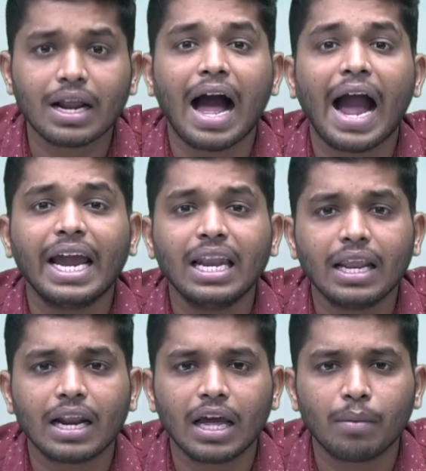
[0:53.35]

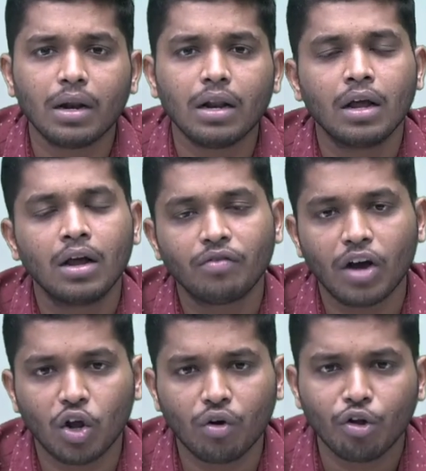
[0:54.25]
highly reliable
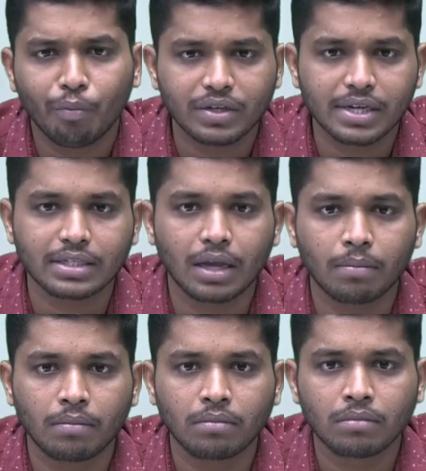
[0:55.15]
for our UPSC exam.